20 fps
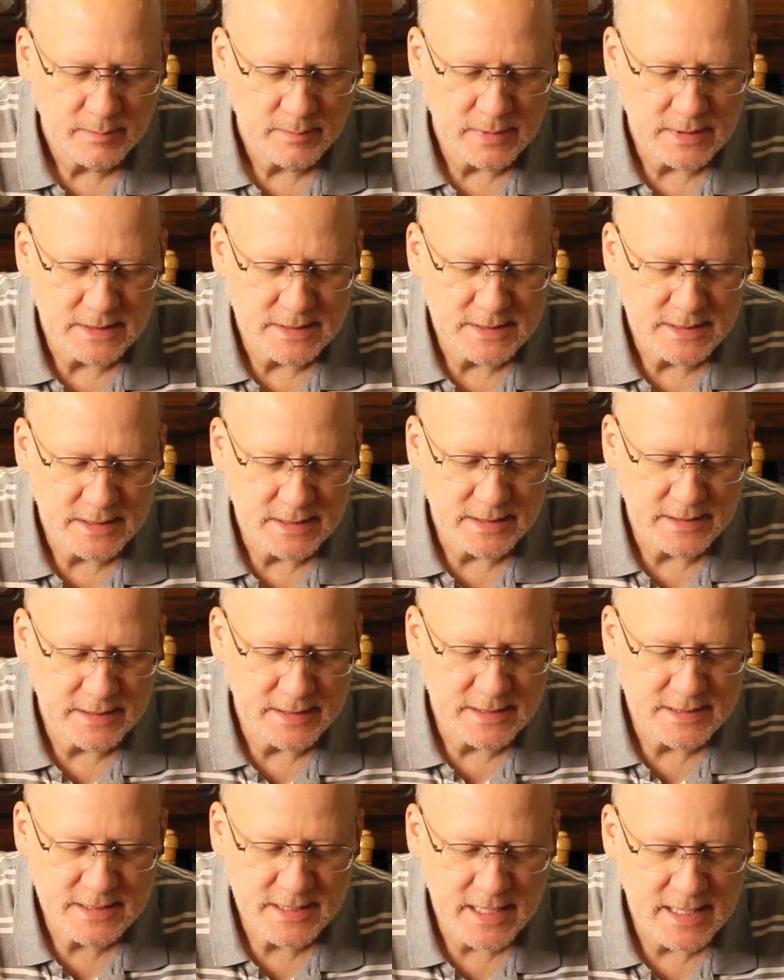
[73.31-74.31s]
But in
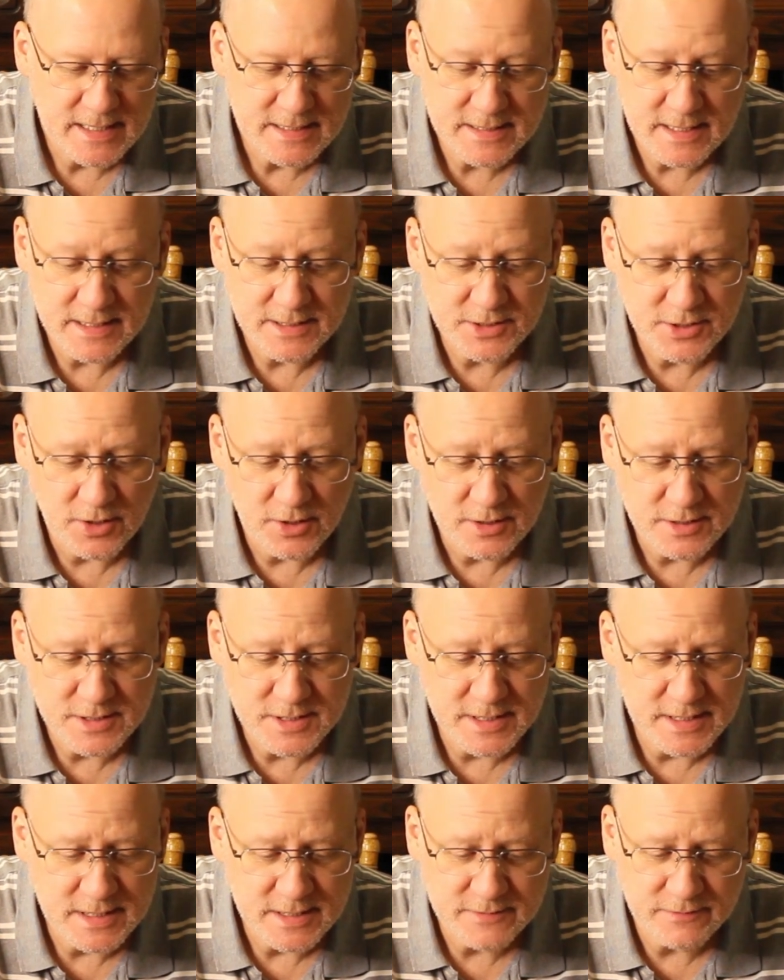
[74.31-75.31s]
this case, I
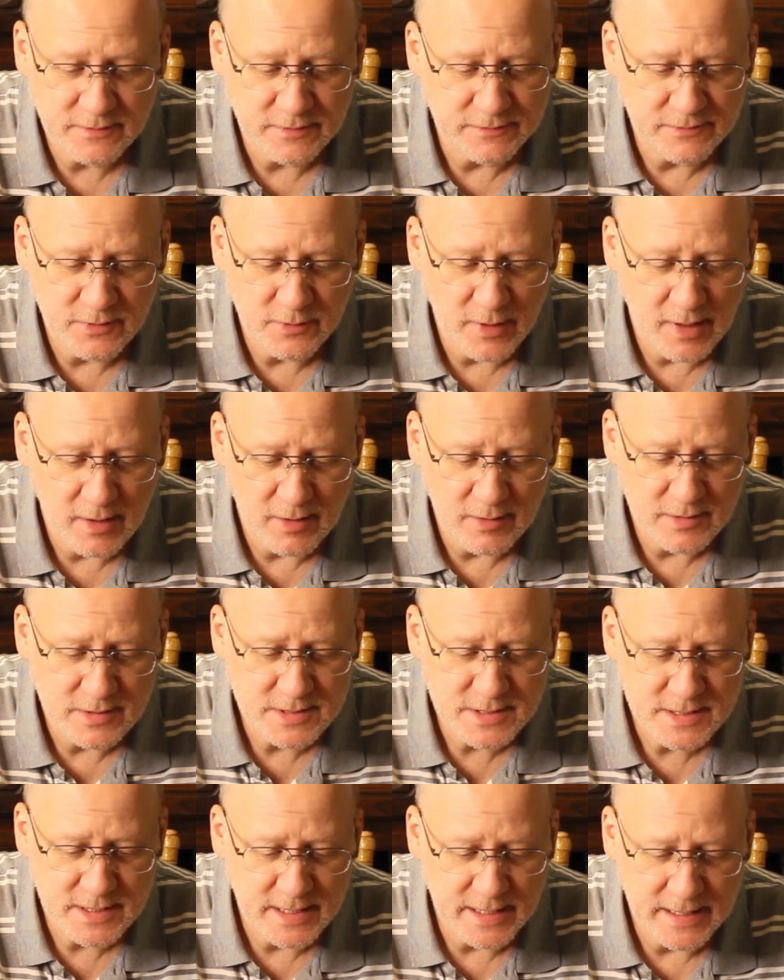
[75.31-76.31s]
charged these for a few
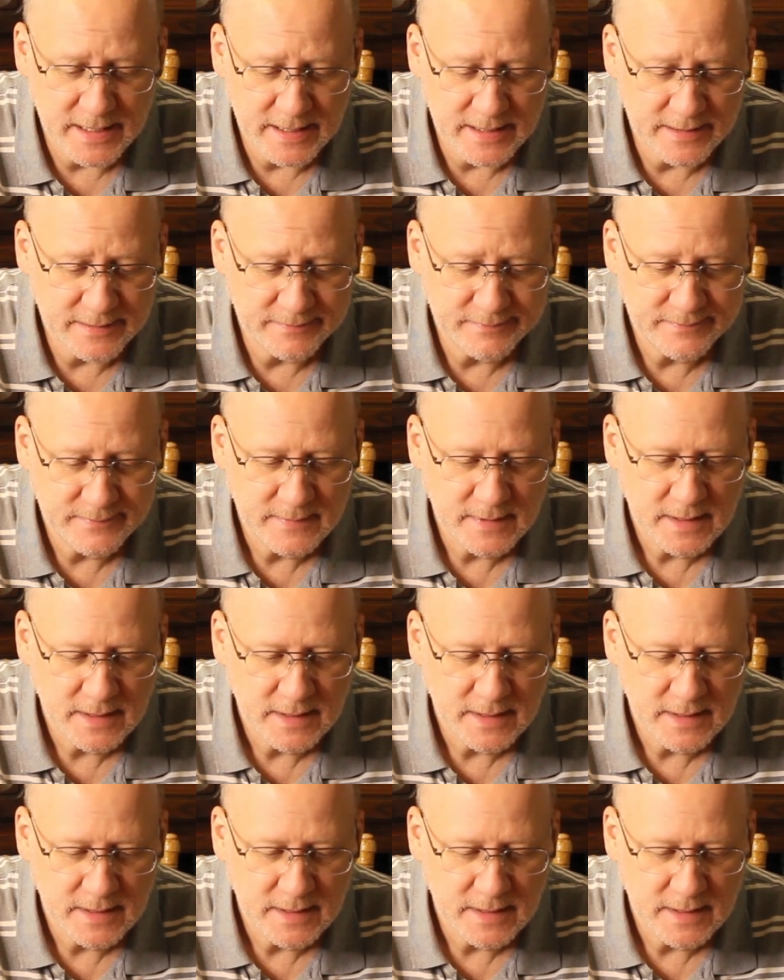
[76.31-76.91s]
hours, and